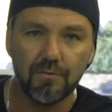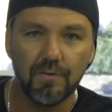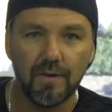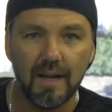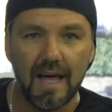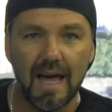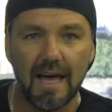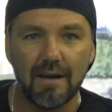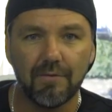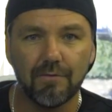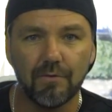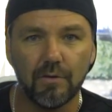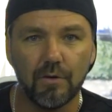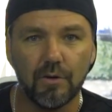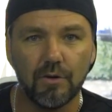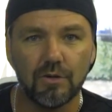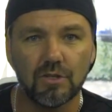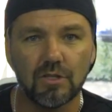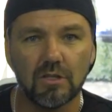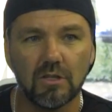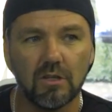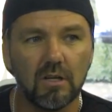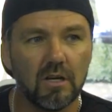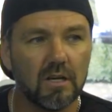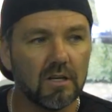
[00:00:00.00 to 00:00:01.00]
flat
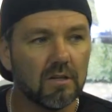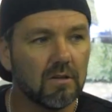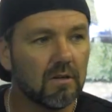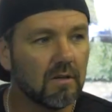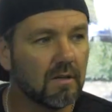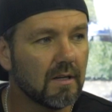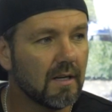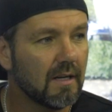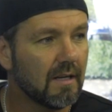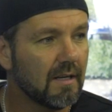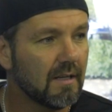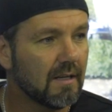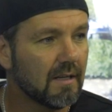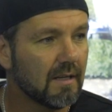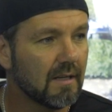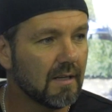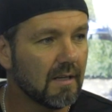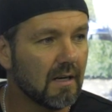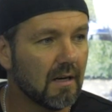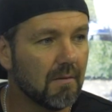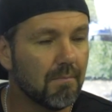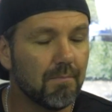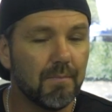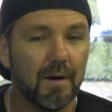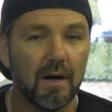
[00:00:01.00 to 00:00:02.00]
version, like on
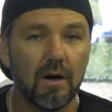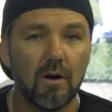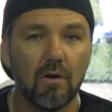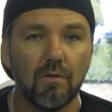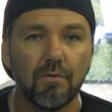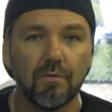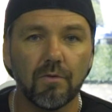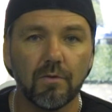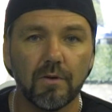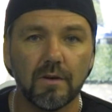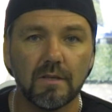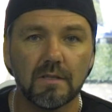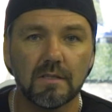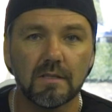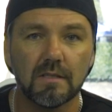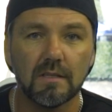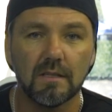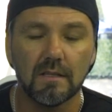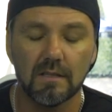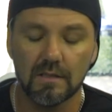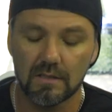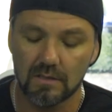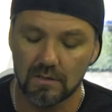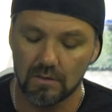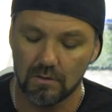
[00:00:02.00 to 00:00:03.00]
a Bell for
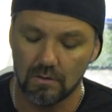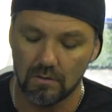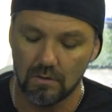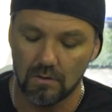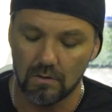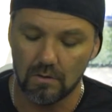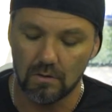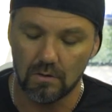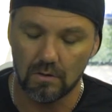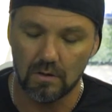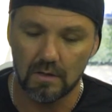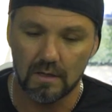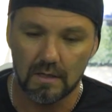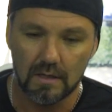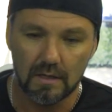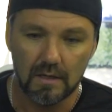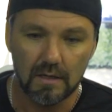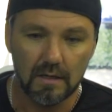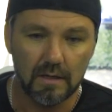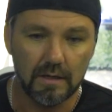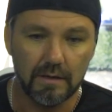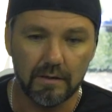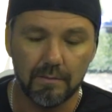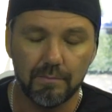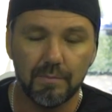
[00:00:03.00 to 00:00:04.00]
instance, or
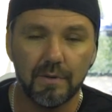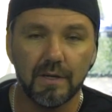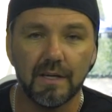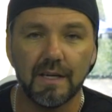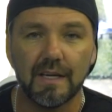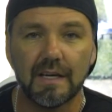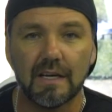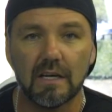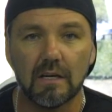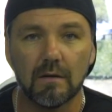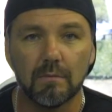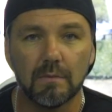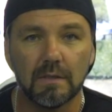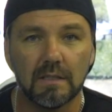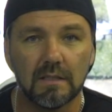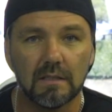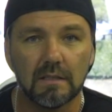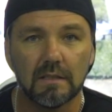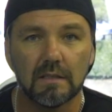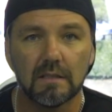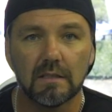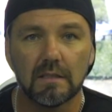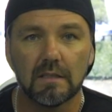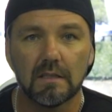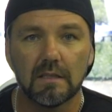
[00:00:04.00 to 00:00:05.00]
a P helmet,
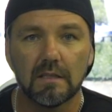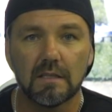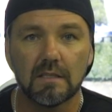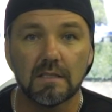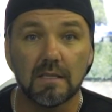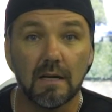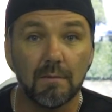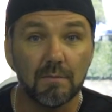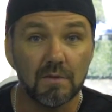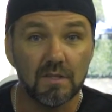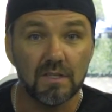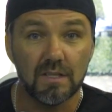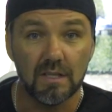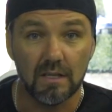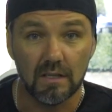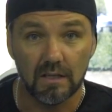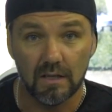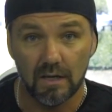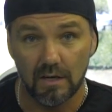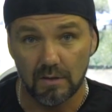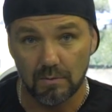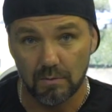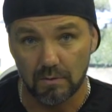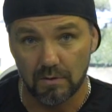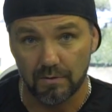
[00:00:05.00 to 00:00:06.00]
some
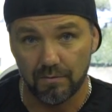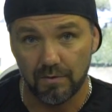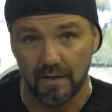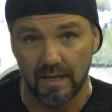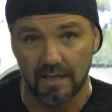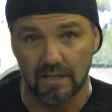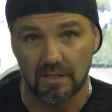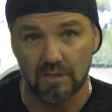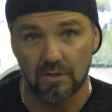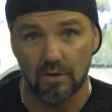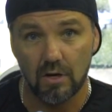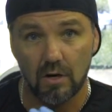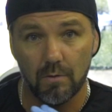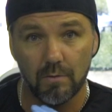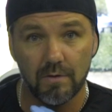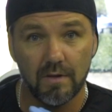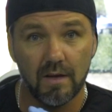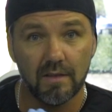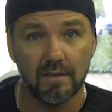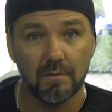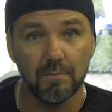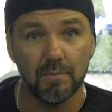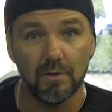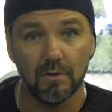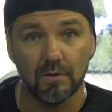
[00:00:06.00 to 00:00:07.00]
Steelos with the flat side
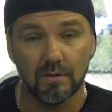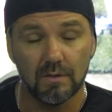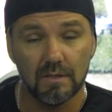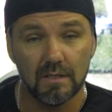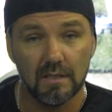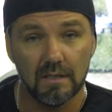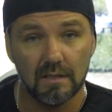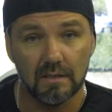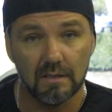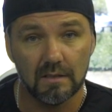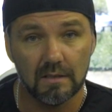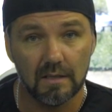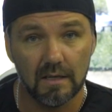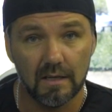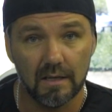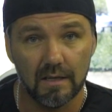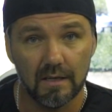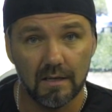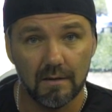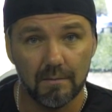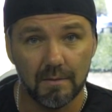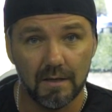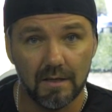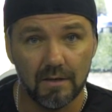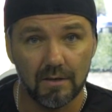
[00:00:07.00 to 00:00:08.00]
without the built-in
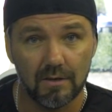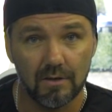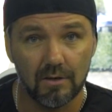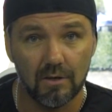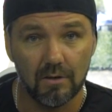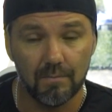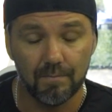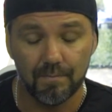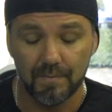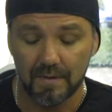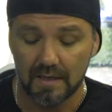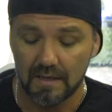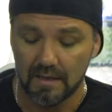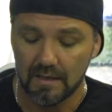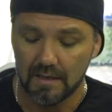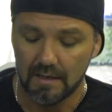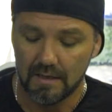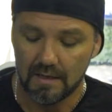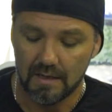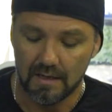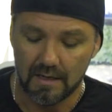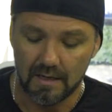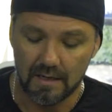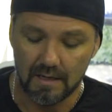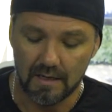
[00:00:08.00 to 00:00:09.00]
intercom,
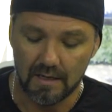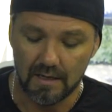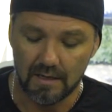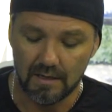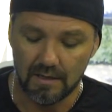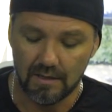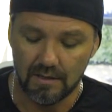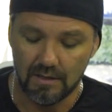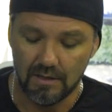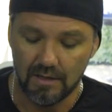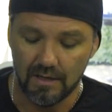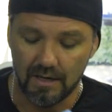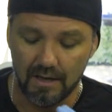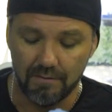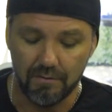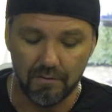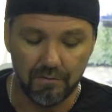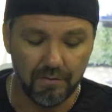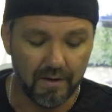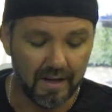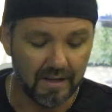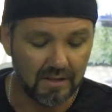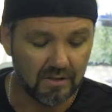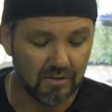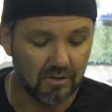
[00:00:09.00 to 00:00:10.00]
you're going to have a
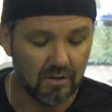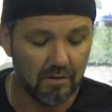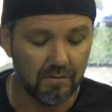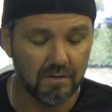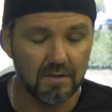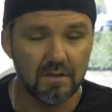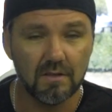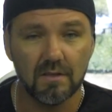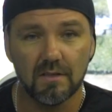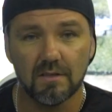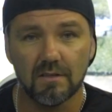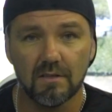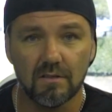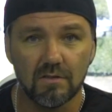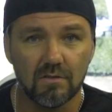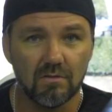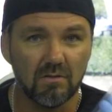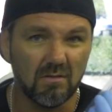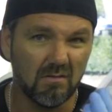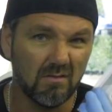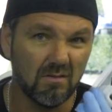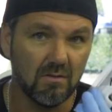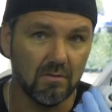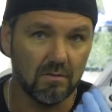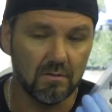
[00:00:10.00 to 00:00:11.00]
flat surface, so this is
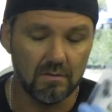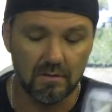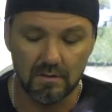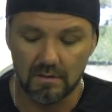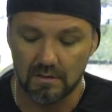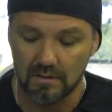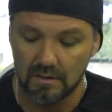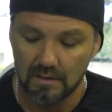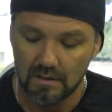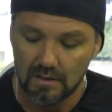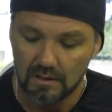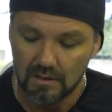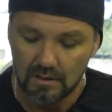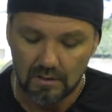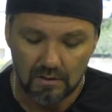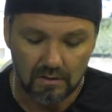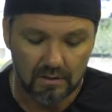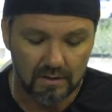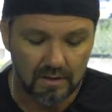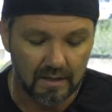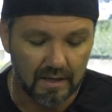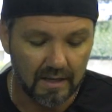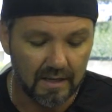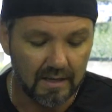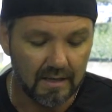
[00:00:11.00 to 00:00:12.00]
sort of useless,
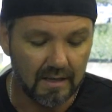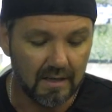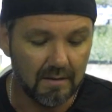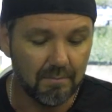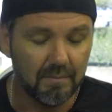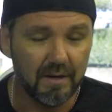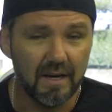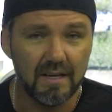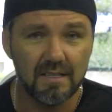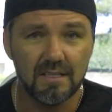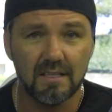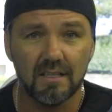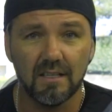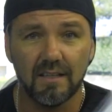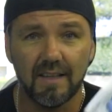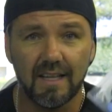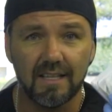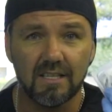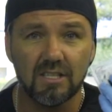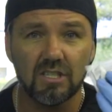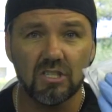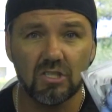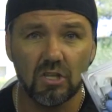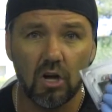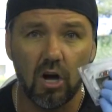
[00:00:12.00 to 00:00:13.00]
okay? And basically
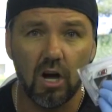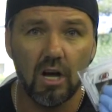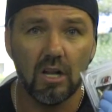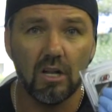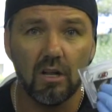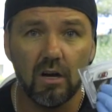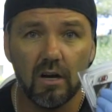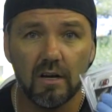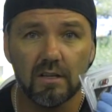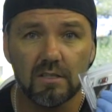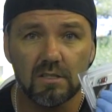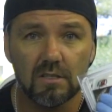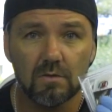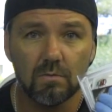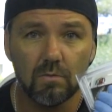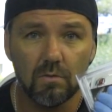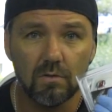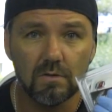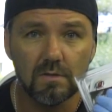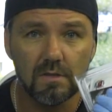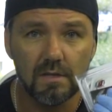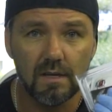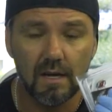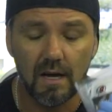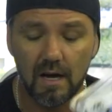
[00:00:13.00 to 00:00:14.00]
that's stylized
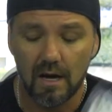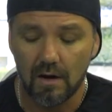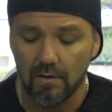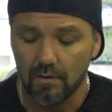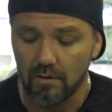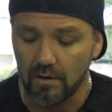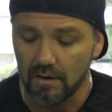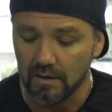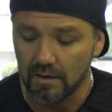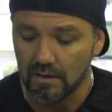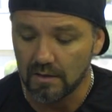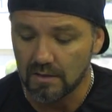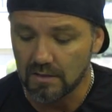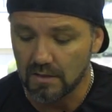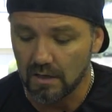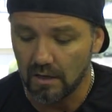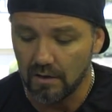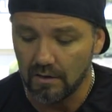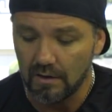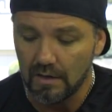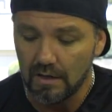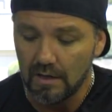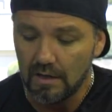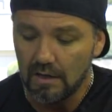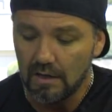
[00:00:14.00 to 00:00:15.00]
towards the RI. So